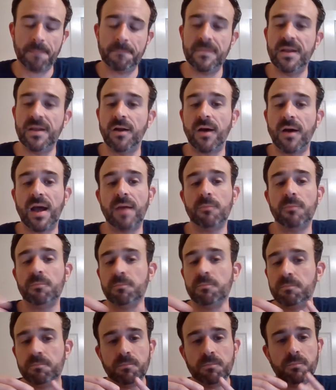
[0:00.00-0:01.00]
I
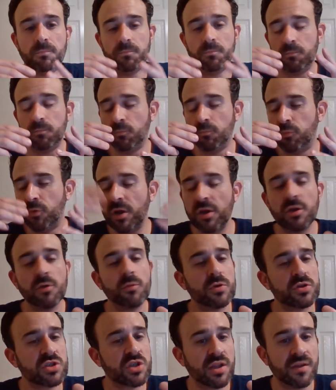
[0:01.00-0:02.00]
really
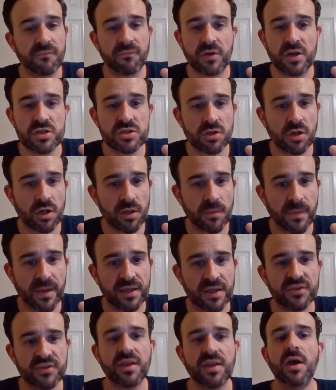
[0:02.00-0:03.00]
wish Clint Frazier all the
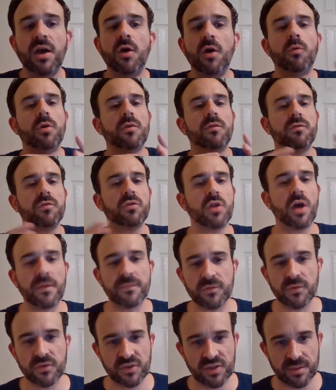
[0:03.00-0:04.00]
best. Would have
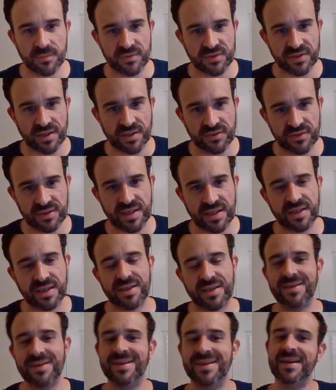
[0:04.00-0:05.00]
loved to see him stay as a
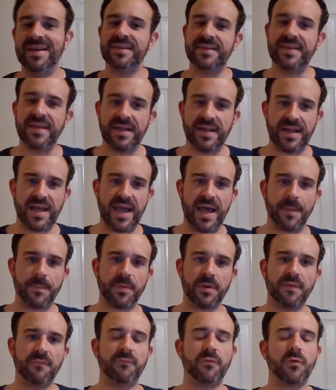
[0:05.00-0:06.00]
Yankee. Didn't
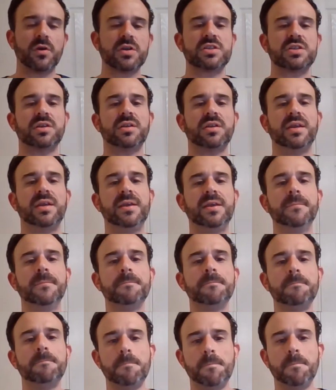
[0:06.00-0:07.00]
happen, unfortunately.
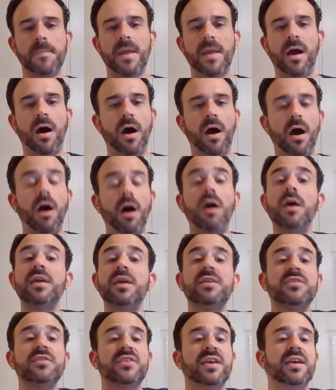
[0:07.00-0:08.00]
All I
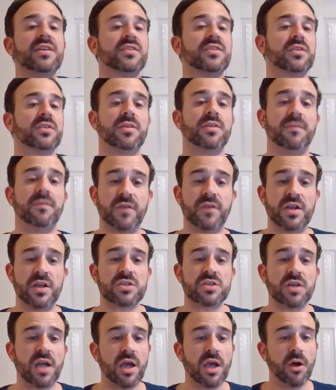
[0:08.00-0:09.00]
can say is, Clint
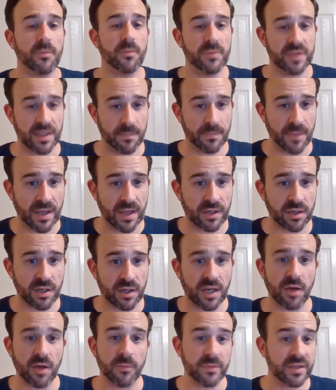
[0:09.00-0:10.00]
Frazier, I hope you get better.
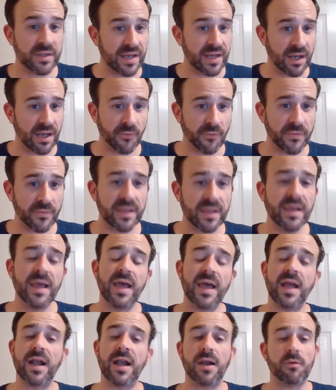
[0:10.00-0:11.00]
I hope you get healthy.
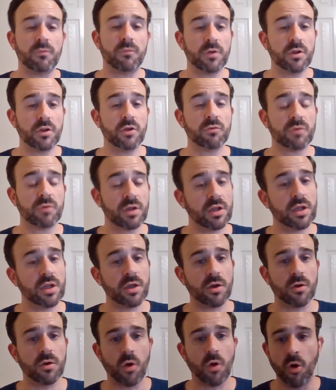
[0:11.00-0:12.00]
And I really,
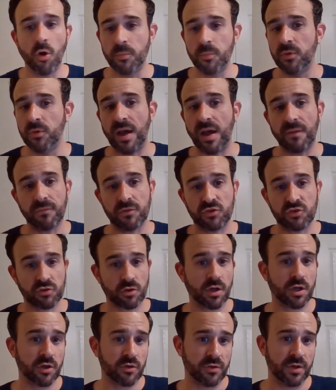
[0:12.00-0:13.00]
really hope you have a
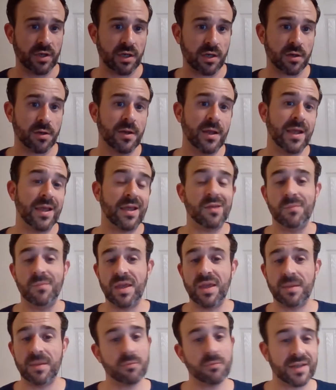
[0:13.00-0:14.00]
strong career and
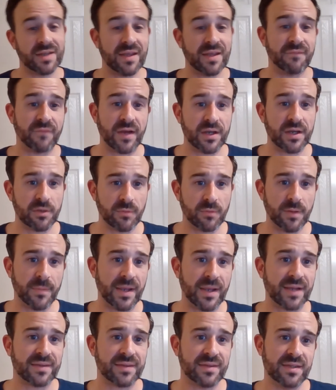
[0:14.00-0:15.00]
maybe one day find your way
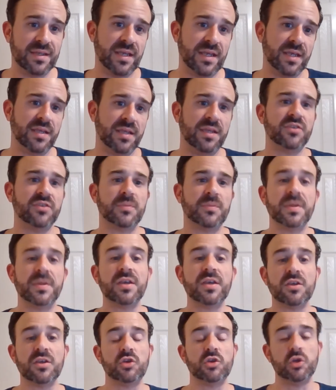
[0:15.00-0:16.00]
back to the Yankees
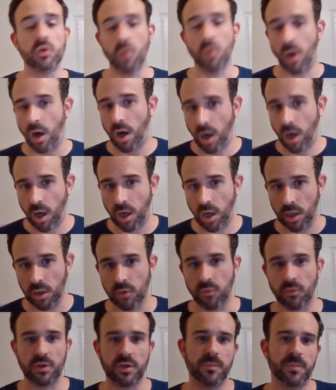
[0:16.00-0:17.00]
because you are
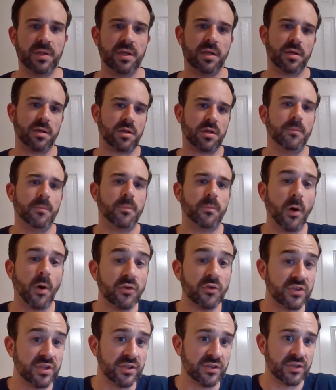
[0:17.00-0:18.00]
going to be a
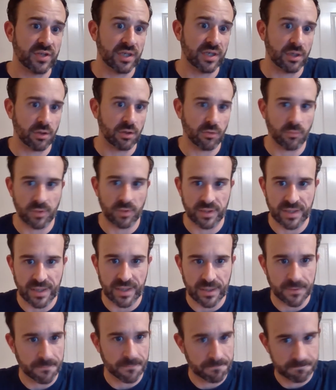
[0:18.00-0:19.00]
postseason hero one
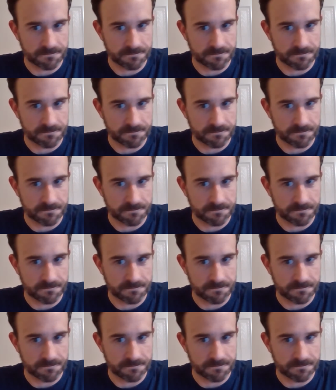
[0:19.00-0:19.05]
day.